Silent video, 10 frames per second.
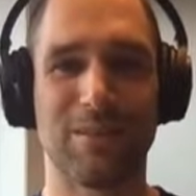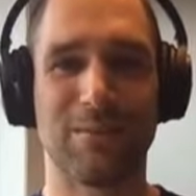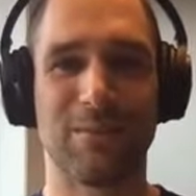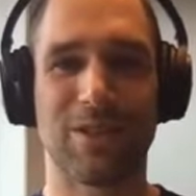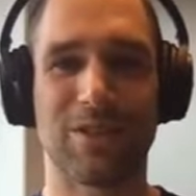
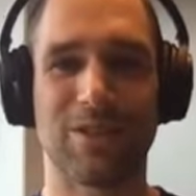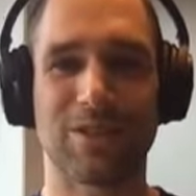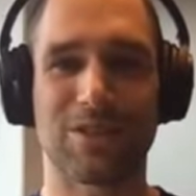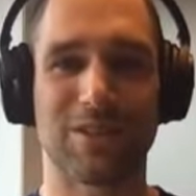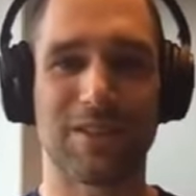because
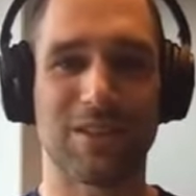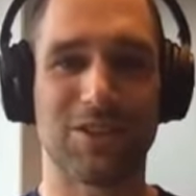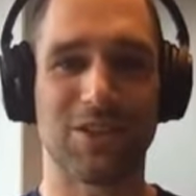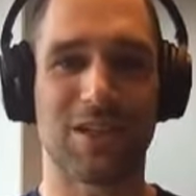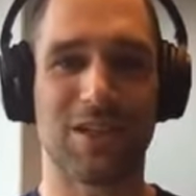since
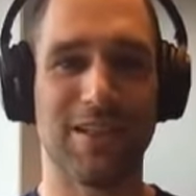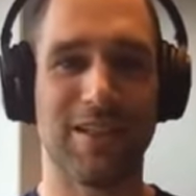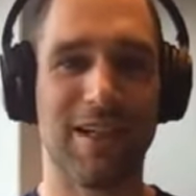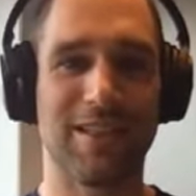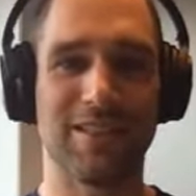Jakarta
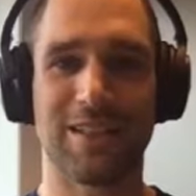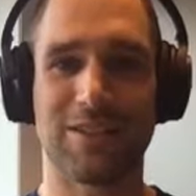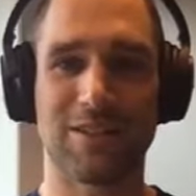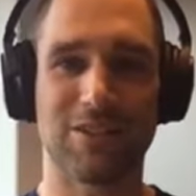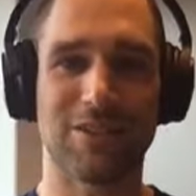EE8
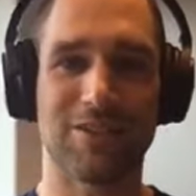there is